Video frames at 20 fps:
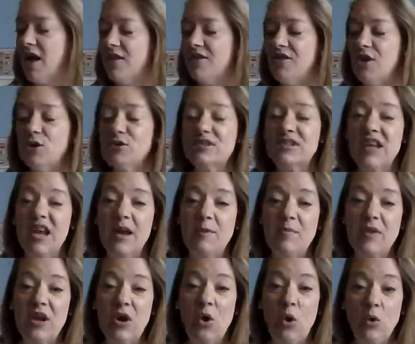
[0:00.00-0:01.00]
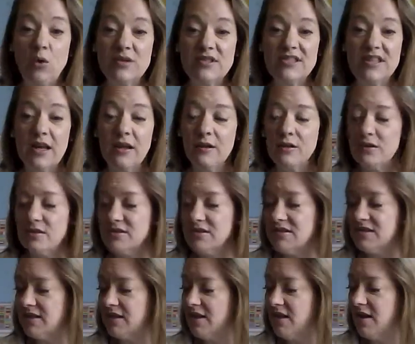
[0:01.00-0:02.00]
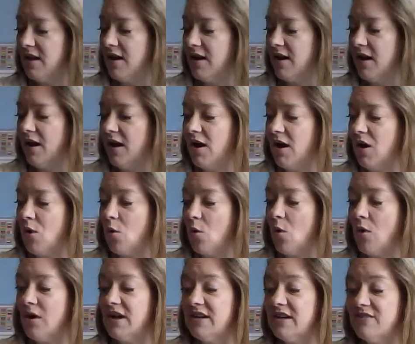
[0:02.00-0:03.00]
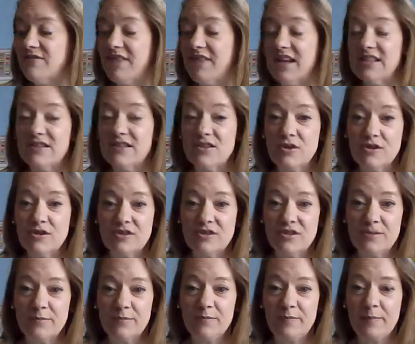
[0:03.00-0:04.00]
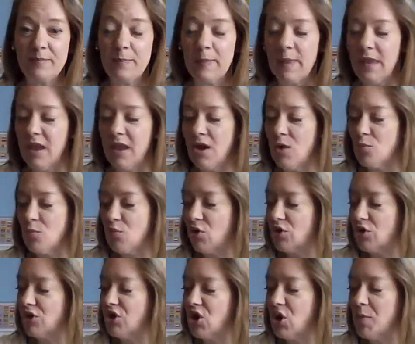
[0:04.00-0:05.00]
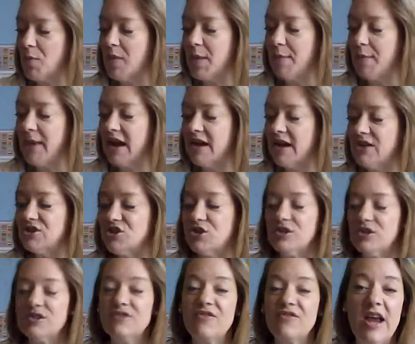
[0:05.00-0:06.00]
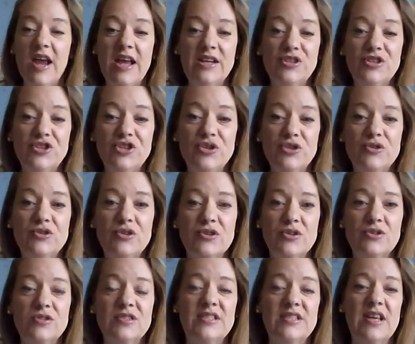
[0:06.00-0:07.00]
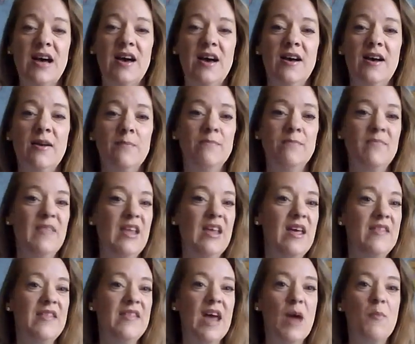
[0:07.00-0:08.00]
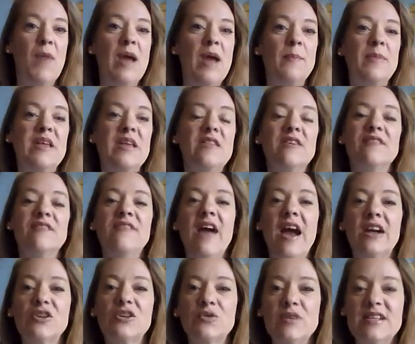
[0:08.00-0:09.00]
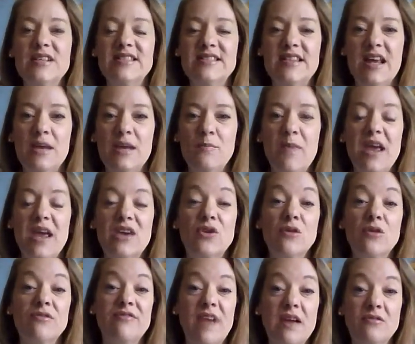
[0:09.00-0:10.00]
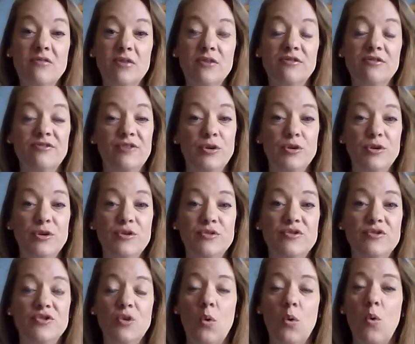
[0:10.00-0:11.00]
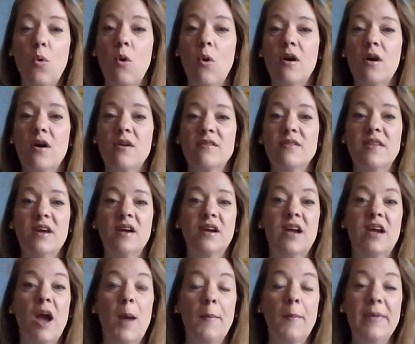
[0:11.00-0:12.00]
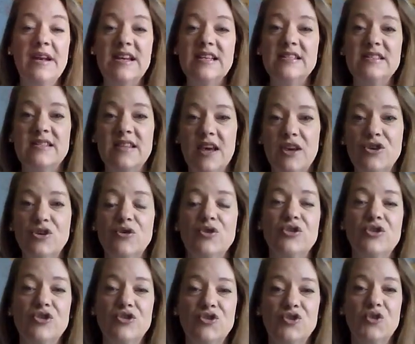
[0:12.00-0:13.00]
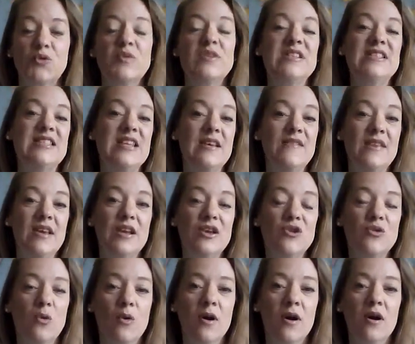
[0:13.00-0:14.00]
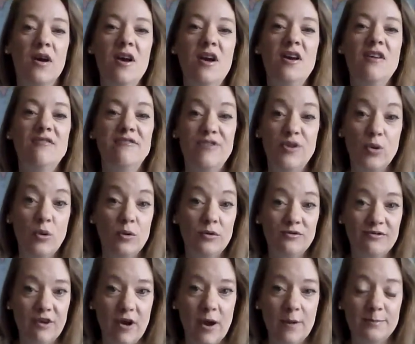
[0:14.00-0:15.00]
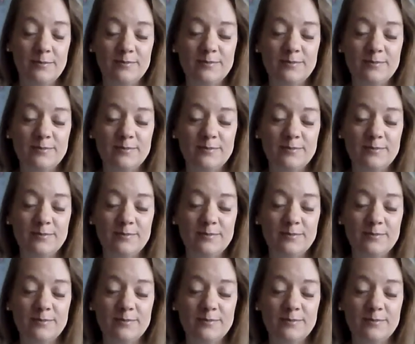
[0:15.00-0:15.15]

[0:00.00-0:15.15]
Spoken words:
Those can be wholesalers or investors, procurement managers for end users. That might be the factories that make your favorite foods or the companies that you're used to receiving your fuel from.